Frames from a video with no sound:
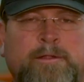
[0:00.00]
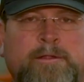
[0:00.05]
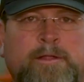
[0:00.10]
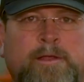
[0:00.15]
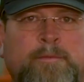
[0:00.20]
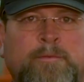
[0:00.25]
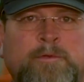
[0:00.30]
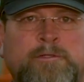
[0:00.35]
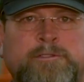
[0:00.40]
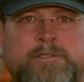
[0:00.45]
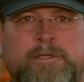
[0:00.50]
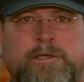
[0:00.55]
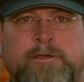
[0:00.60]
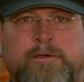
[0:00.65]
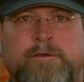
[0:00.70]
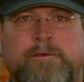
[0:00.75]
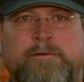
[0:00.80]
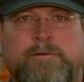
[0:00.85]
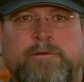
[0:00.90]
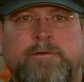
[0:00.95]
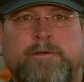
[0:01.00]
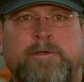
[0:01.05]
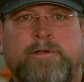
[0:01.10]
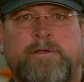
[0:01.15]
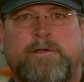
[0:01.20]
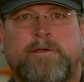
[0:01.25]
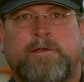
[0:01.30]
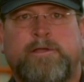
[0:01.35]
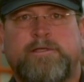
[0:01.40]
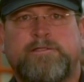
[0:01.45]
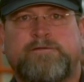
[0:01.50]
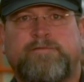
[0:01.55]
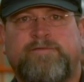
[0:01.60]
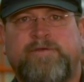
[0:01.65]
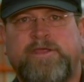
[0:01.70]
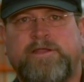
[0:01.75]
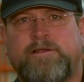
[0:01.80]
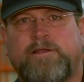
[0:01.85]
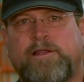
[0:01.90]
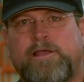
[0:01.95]
Number two is
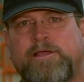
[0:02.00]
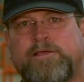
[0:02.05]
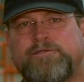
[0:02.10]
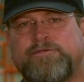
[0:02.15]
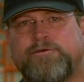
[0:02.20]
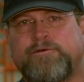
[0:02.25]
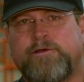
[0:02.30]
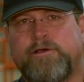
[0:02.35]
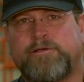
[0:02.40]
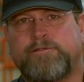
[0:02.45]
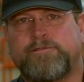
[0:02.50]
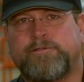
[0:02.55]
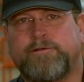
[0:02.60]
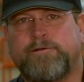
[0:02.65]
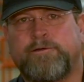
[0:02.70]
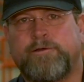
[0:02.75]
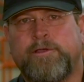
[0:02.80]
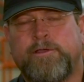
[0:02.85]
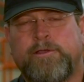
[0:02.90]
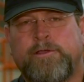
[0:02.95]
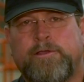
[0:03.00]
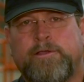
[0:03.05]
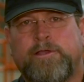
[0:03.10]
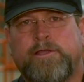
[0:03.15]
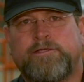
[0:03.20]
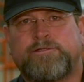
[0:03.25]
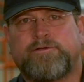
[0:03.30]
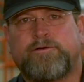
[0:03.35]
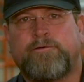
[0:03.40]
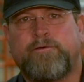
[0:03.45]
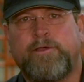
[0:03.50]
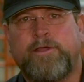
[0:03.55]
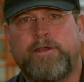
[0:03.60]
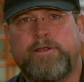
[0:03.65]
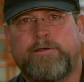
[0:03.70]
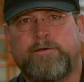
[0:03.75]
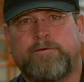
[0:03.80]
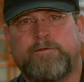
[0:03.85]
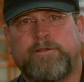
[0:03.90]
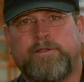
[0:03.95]
feet and leg structure. It's
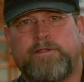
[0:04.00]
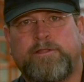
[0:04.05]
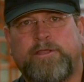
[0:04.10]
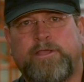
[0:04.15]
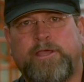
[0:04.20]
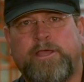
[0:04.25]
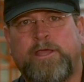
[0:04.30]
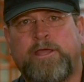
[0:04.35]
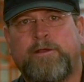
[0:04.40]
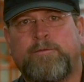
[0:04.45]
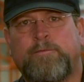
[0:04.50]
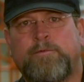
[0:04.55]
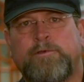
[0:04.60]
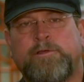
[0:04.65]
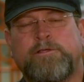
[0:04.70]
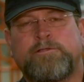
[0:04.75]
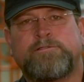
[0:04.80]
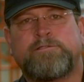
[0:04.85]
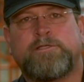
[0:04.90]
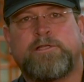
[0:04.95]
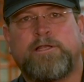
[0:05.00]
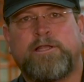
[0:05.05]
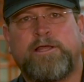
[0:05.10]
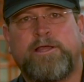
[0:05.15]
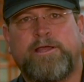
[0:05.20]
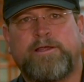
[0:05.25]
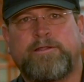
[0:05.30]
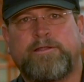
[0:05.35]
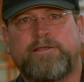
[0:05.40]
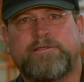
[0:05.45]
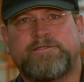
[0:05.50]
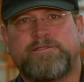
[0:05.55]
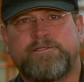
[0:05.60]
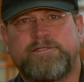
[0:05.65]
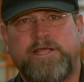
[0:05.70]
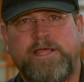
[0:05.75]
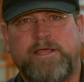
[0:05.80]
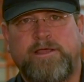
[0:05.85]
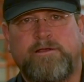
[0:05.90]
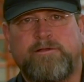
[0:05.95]
critical that the animal you select is
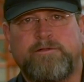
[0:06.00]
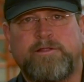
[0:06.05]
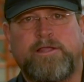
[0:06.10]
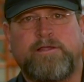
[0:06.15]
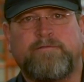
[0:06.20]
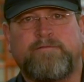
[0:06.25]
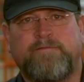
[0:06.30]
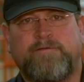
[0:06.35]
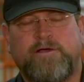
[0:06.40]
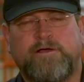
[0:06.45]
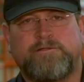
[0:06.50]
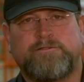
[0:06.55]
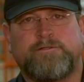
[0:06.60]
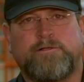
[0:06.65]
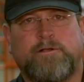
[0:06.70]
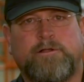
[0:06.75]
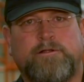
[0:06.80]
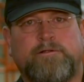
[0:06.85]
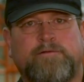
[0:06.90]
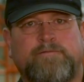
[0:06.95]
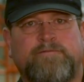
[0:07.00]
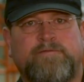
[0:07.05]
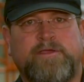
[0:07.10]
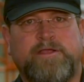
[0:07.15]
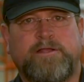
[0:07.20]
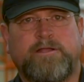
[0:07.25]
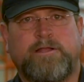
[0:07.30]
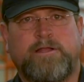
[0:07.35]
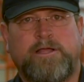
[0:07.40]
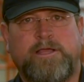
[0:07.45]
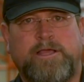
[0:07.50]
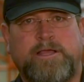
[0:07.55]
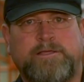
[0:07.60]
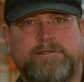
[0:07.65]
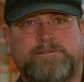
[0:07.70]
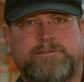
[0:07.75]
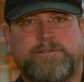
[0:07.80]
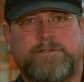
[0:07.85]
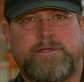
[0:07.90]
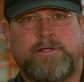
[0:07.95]
sound and functional on their feet and
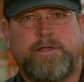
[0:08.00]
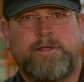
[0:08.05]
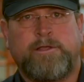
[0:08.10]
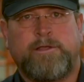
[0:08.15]
legs.